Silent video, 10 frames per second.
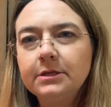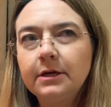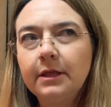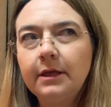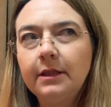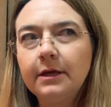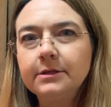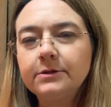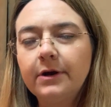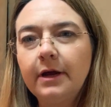I think
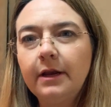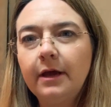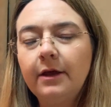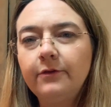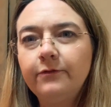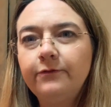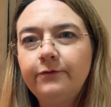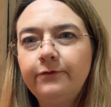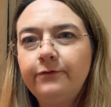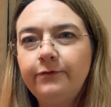that's right. And
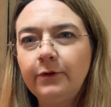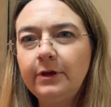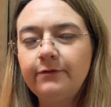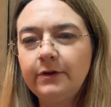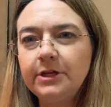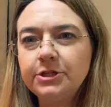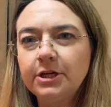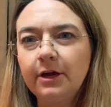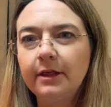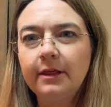fully
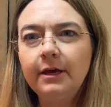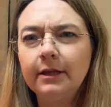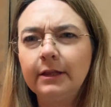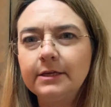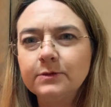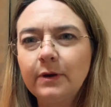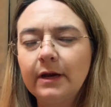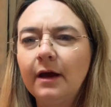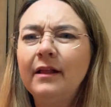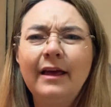finishing, I think, at least
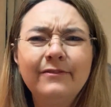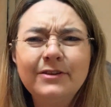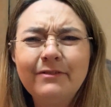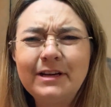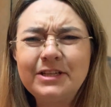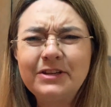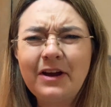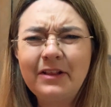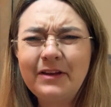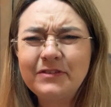1. I'll have
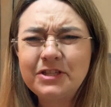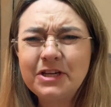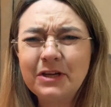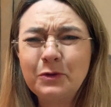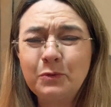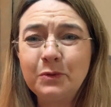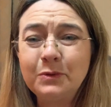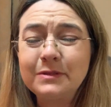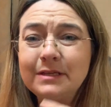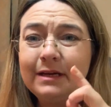to check the rules.